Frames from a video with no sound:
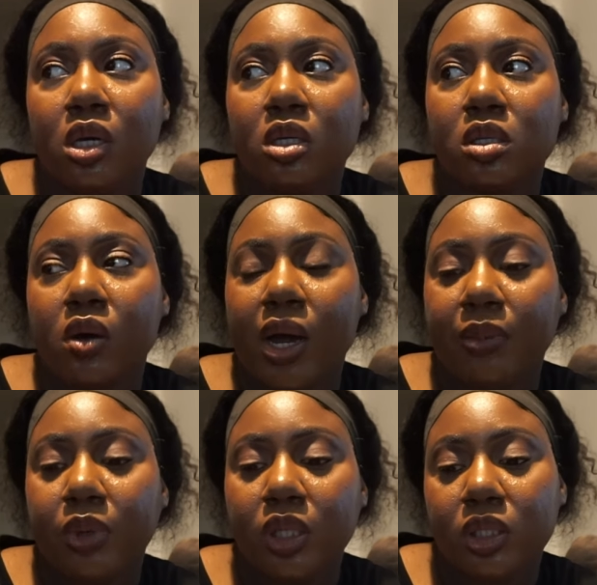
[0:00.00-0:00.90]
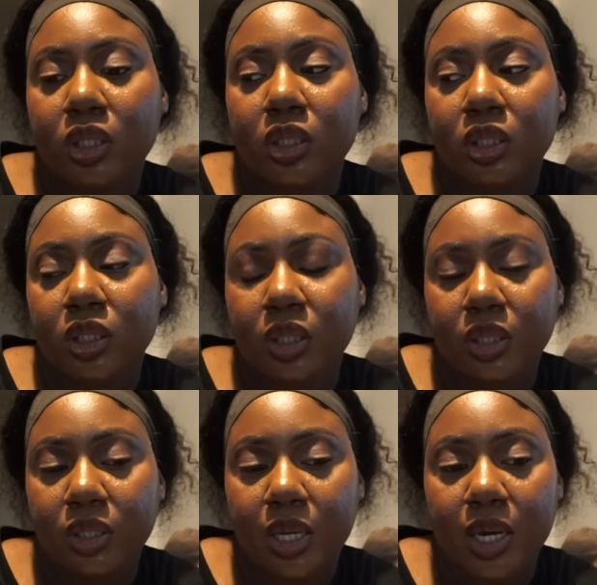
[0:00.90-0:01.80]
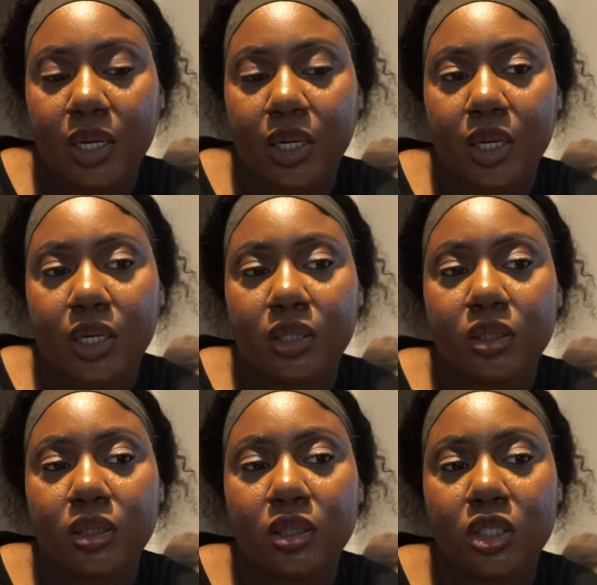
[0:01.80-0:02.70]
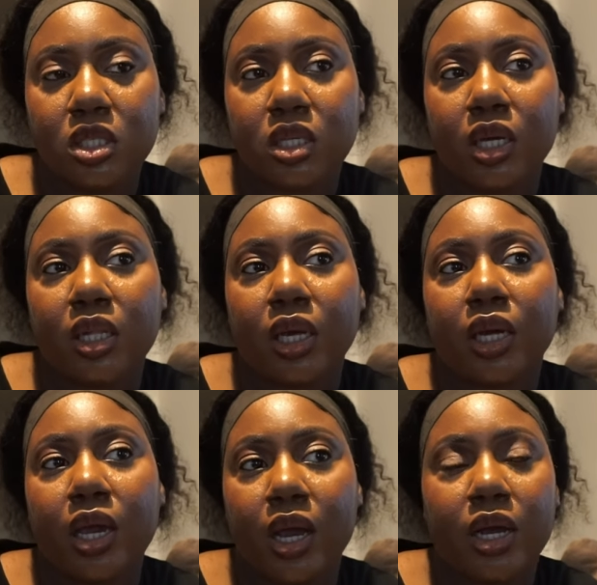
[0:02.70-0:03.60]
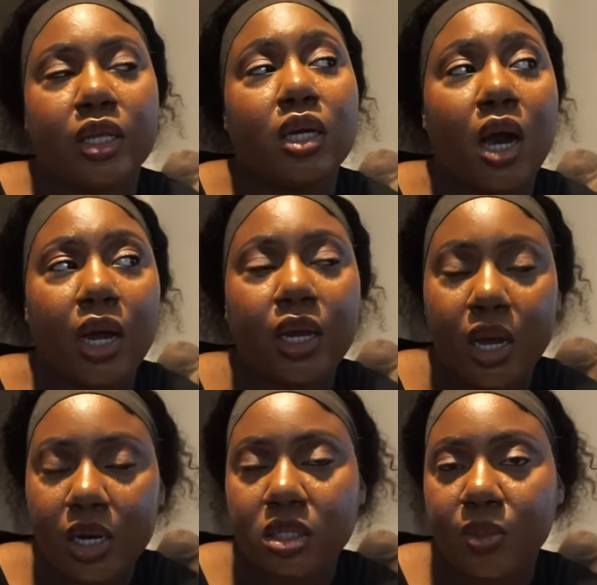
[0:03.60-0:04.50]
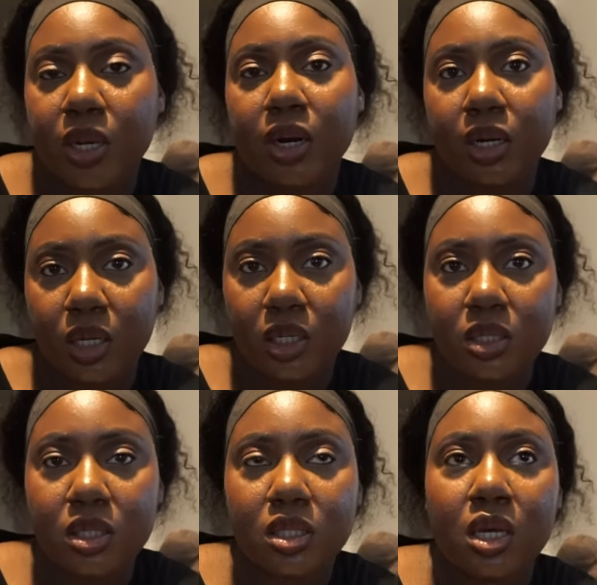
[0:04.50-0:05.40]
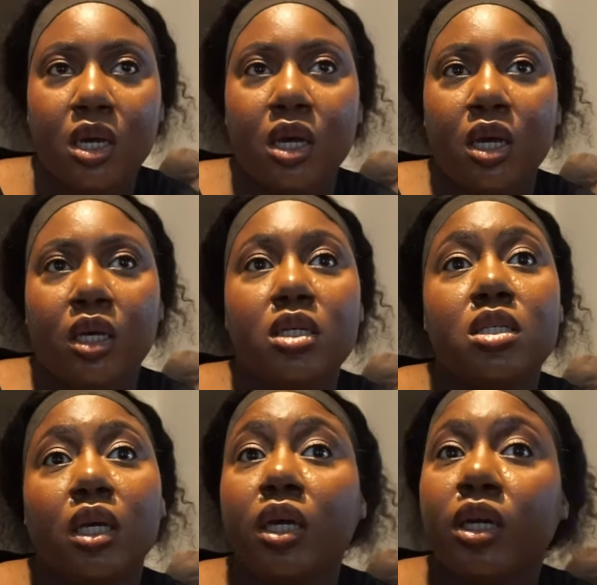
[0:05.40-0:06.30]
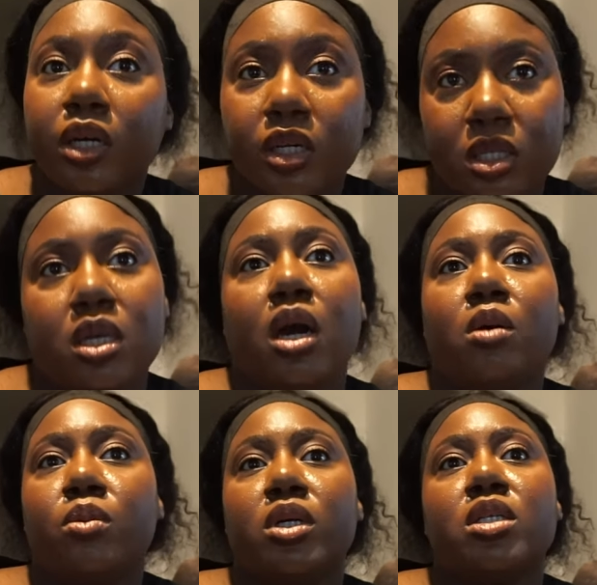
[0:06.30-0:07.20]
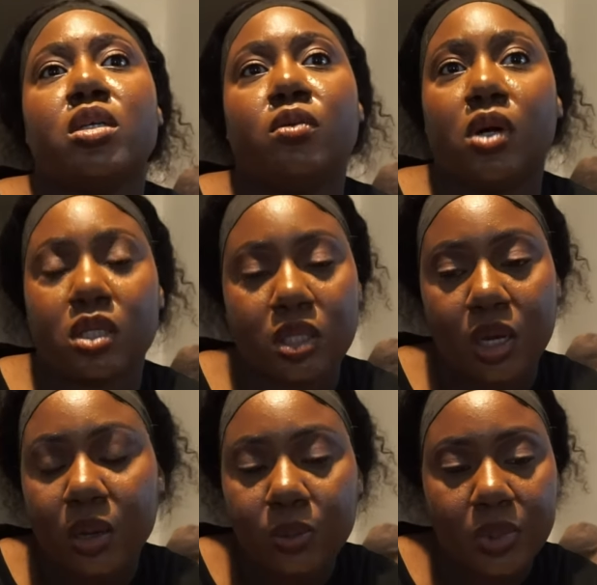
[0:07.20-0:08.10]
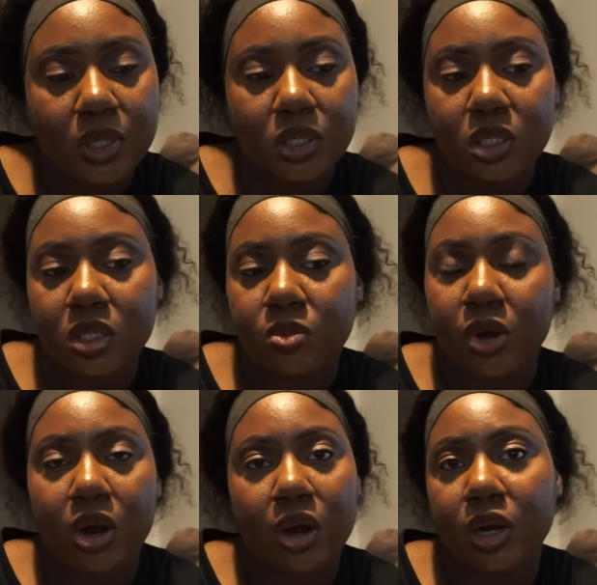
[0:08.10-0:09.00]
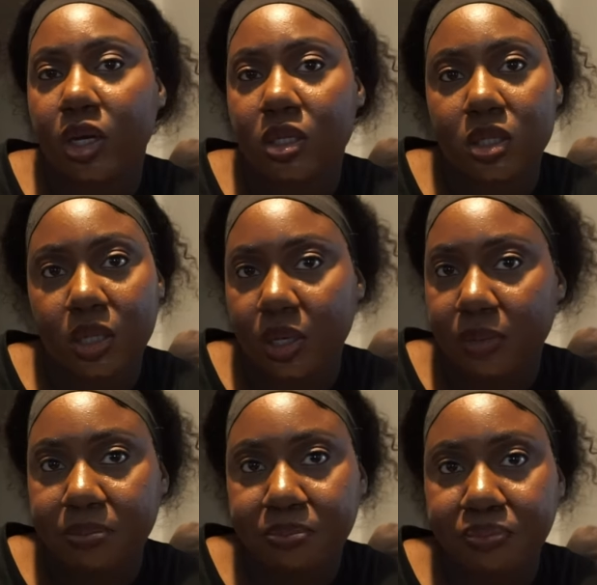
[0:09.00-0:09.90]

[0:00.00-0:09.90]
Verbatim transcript: So I really did need to hear that and just saying like God cares about our needs. He's eager to help us. He wants to help us. Just bring our needs to him